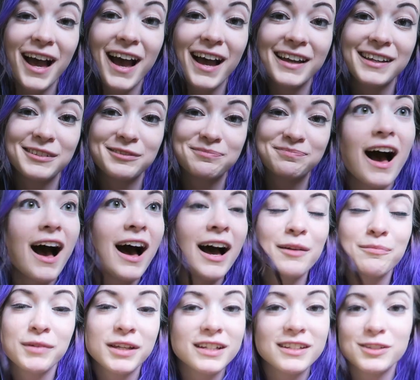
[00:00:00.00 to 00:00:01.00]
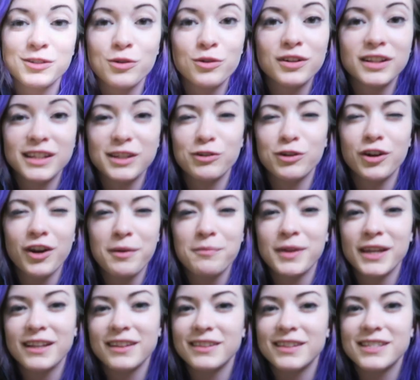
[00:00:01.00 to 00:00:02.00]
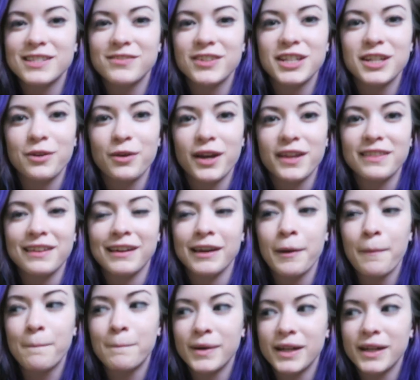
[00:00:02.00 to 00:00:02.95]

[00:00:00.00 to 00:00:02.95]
Hi. I'm gonna totally regret making this video, I think,